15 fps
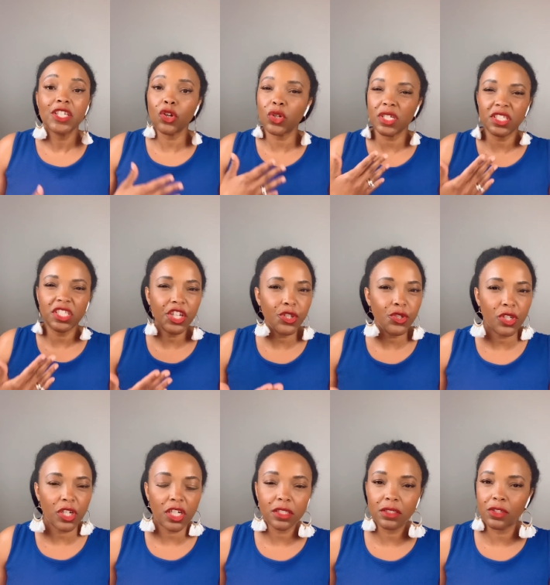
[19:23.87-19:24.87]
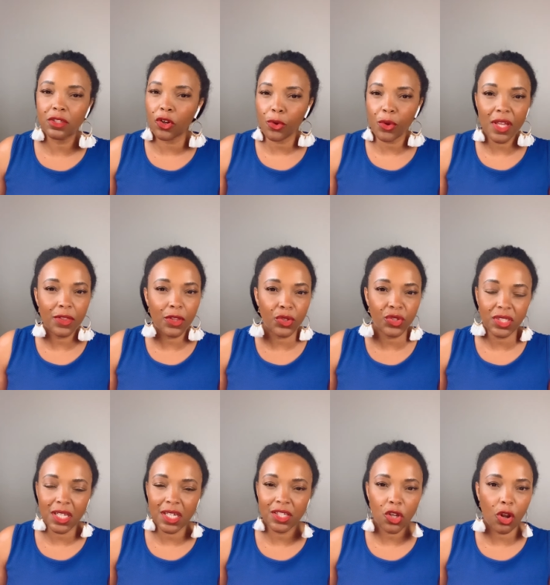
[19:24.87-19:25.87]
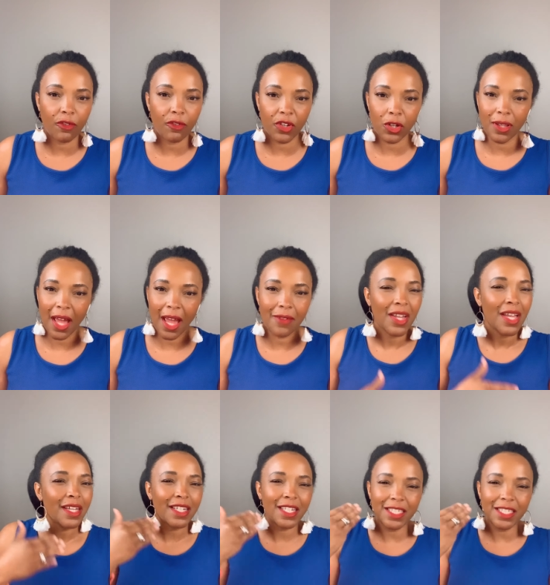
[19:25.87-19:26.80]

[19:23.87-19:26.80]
So continue to decree those things over your life.